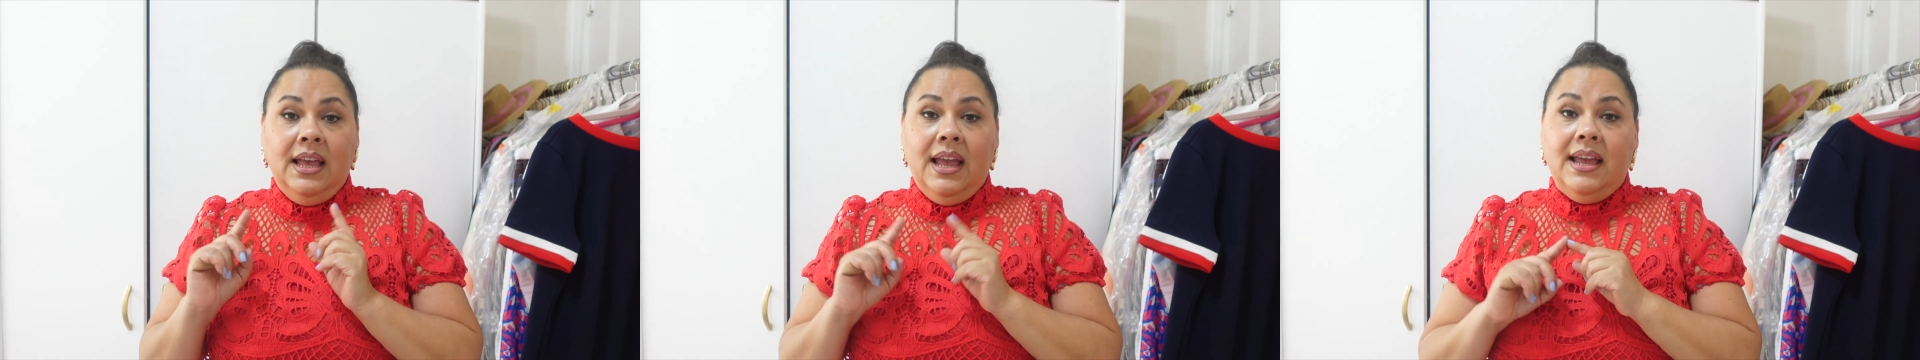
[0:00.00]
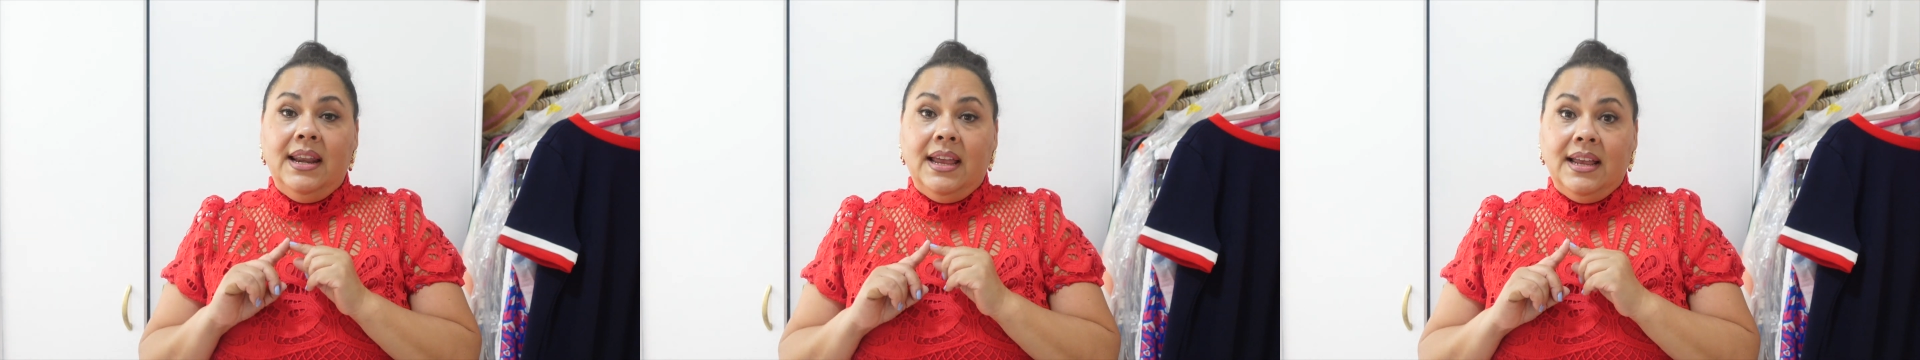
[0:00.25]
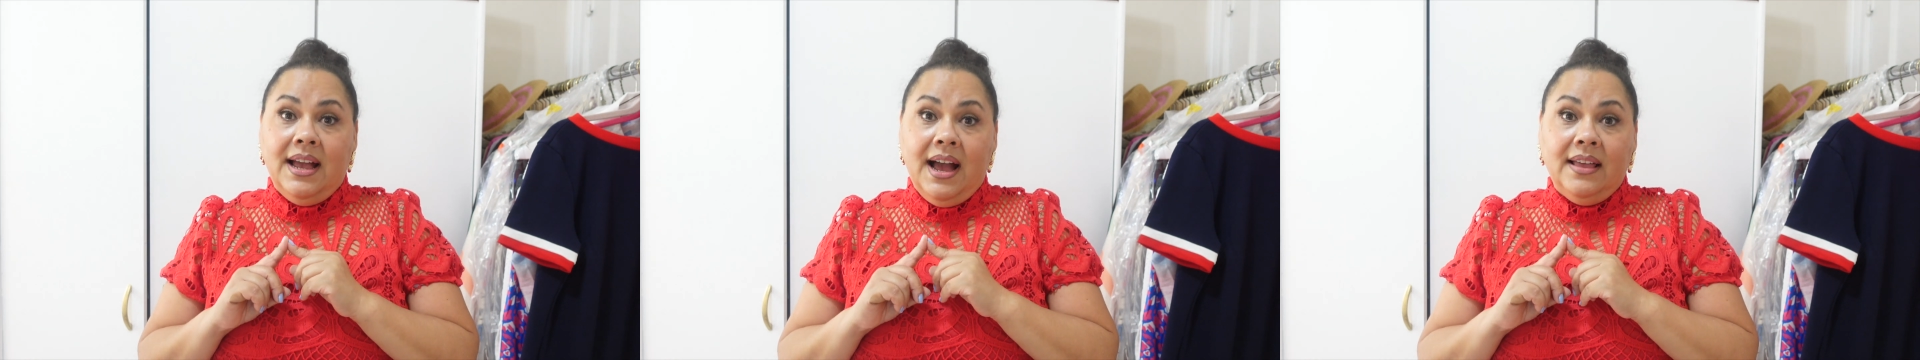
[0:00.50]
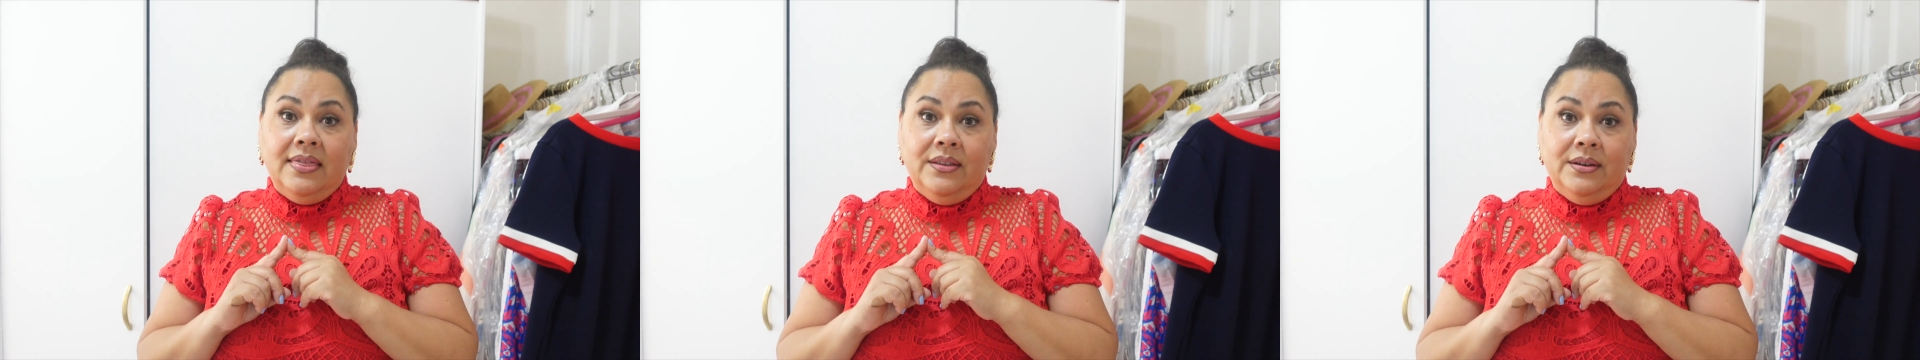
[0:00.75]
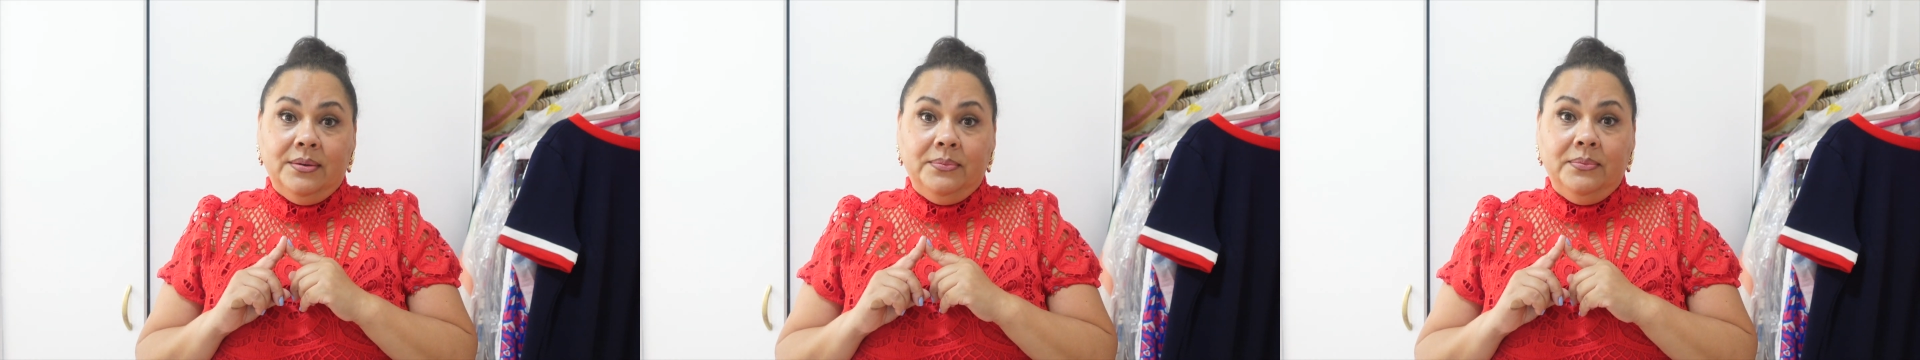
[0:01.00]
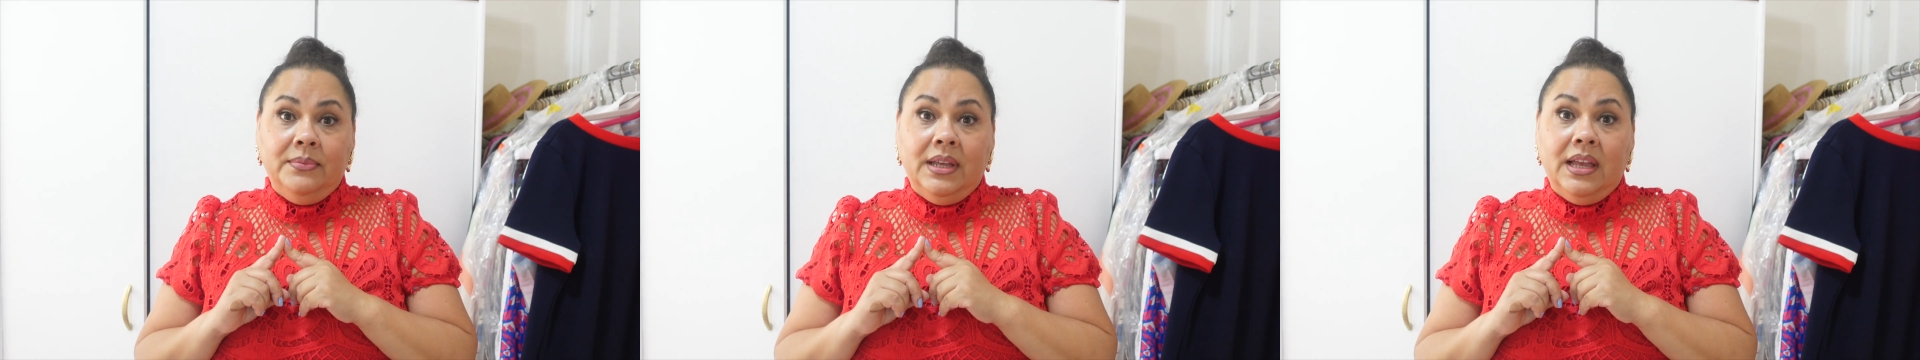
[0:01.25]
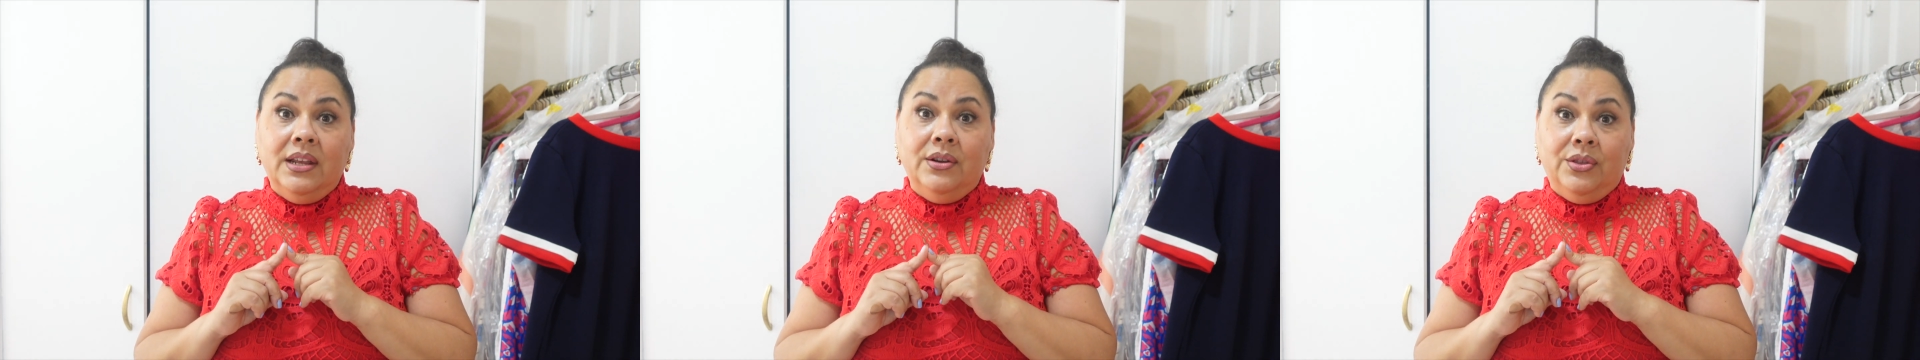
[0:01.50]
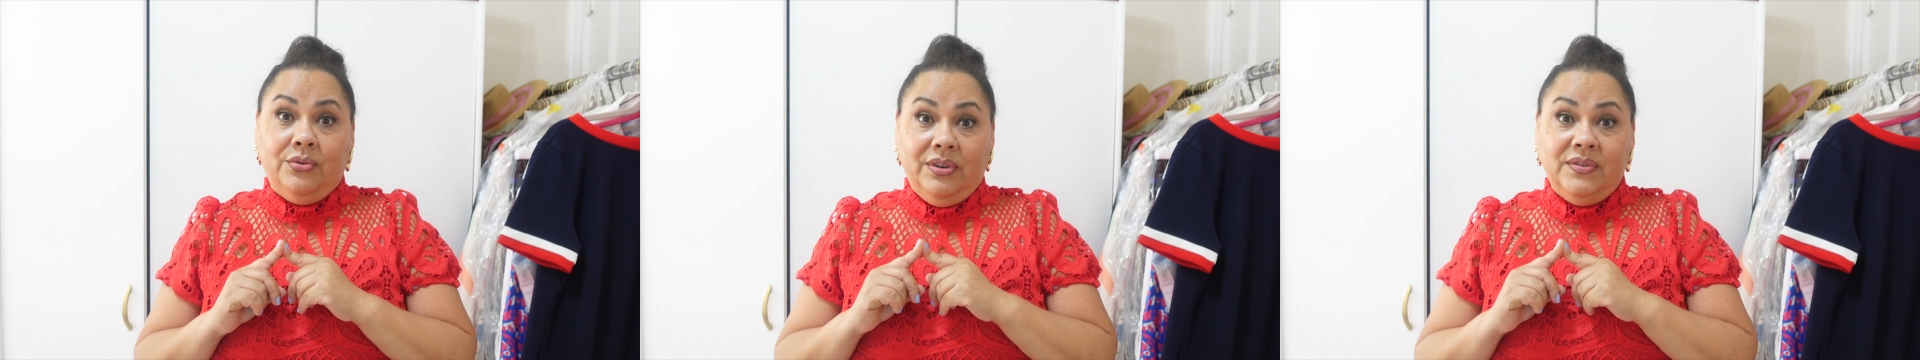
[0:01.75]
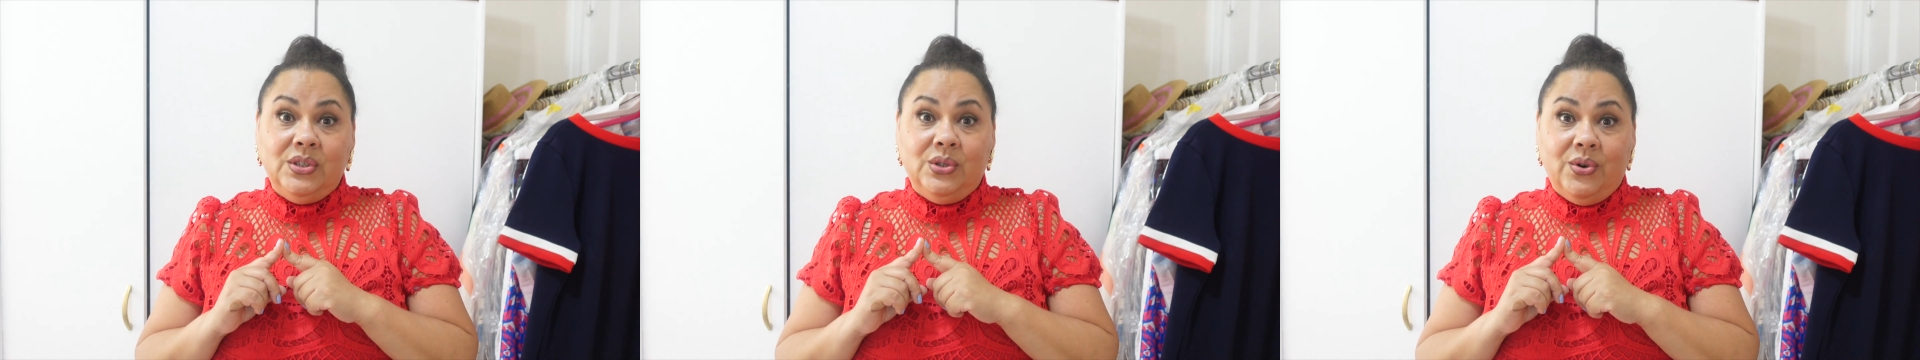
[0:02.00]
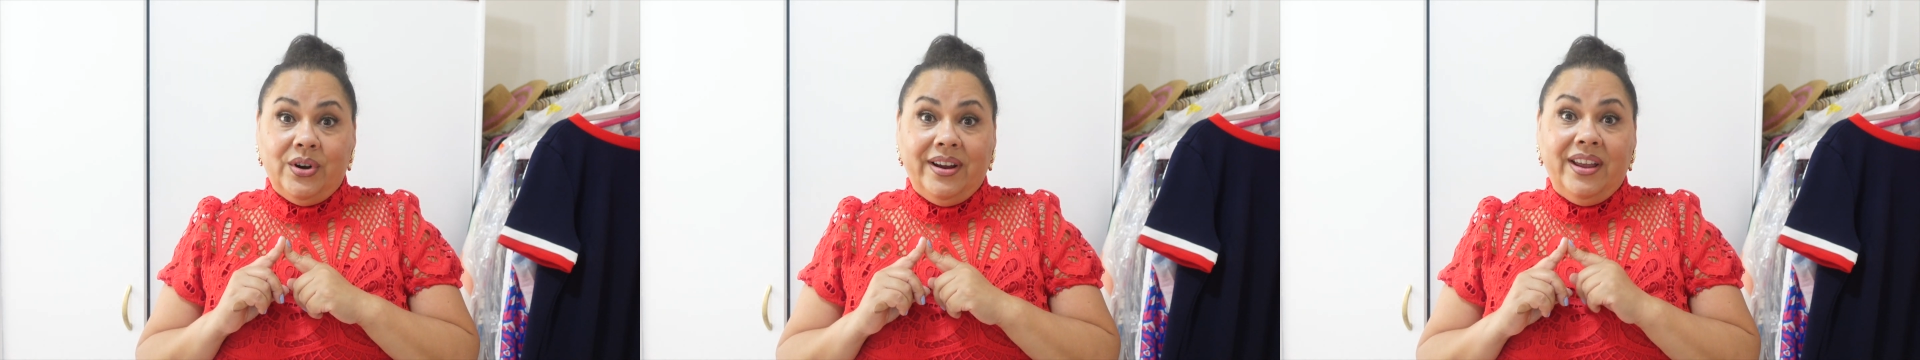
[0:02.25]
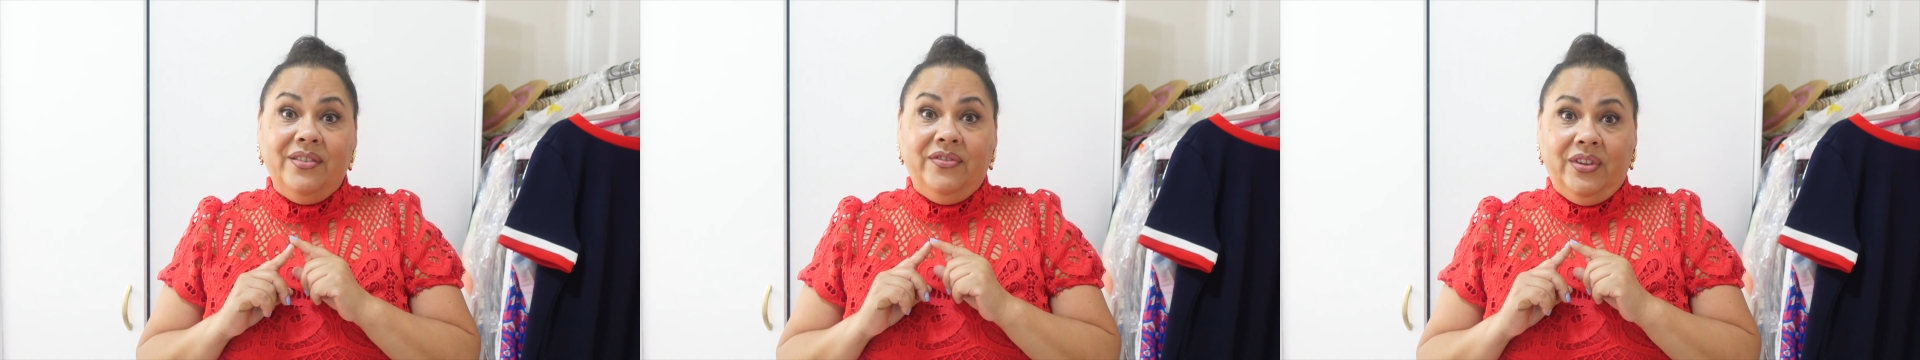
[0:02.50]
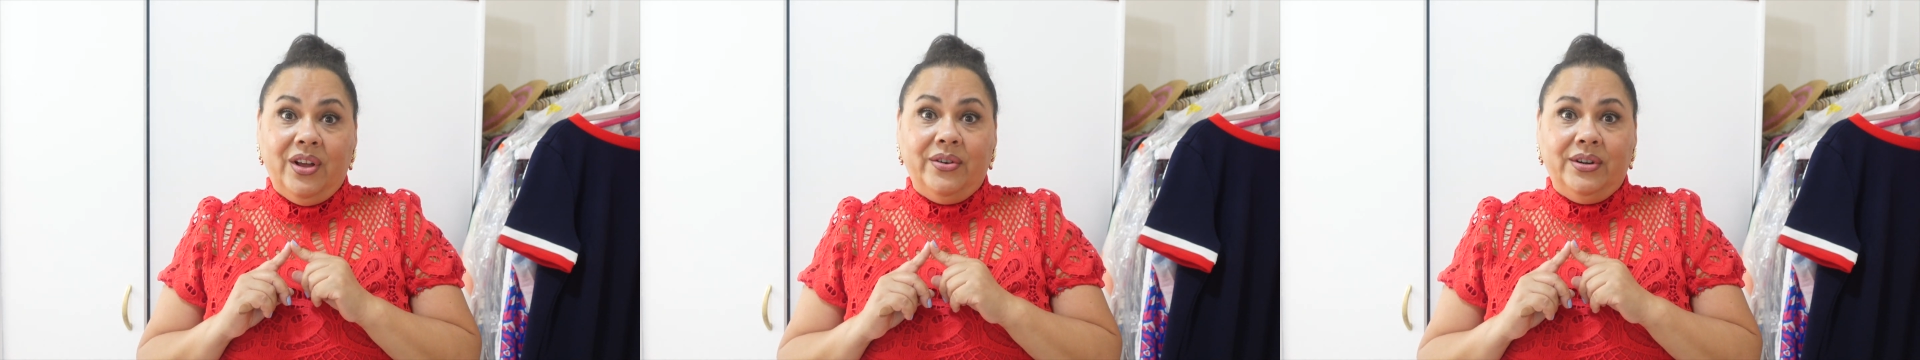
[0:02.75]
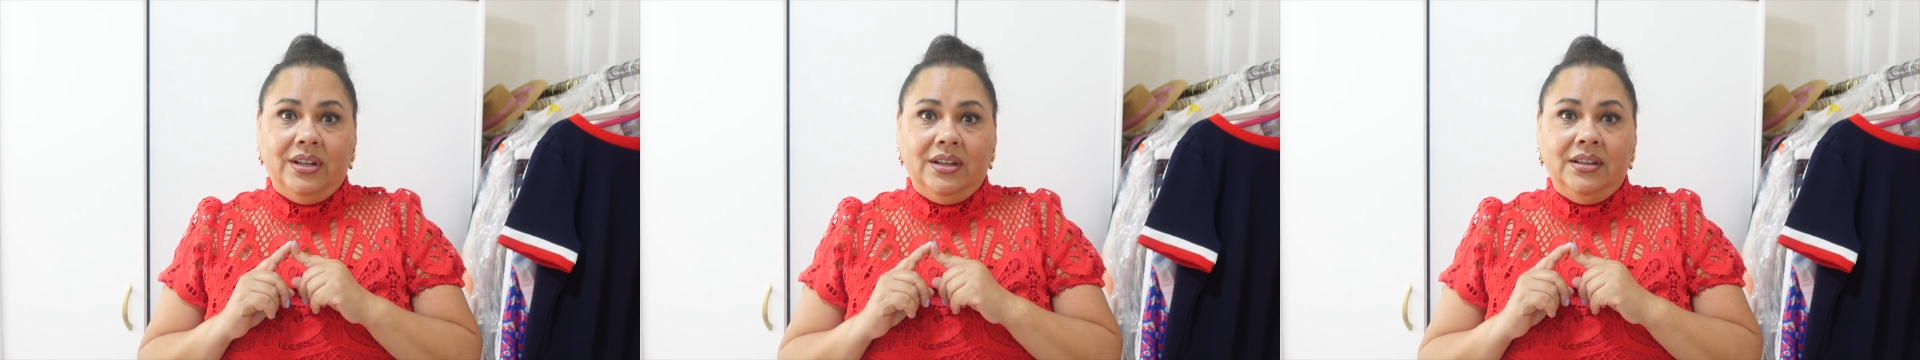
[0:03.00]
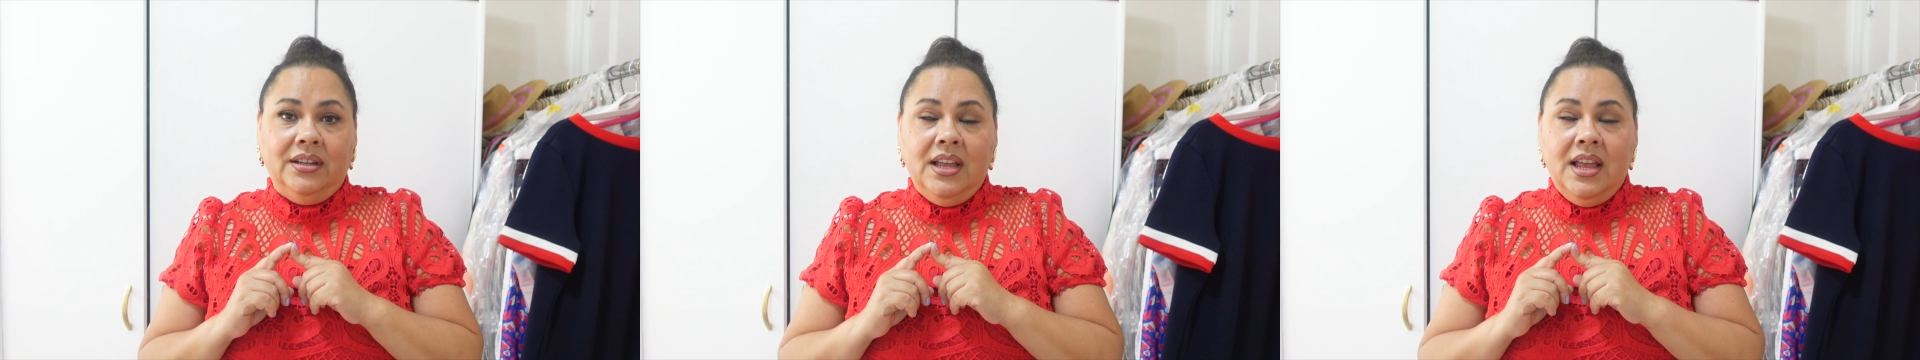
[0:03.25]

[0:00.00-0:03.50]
and I got them in a thrift store in Florida.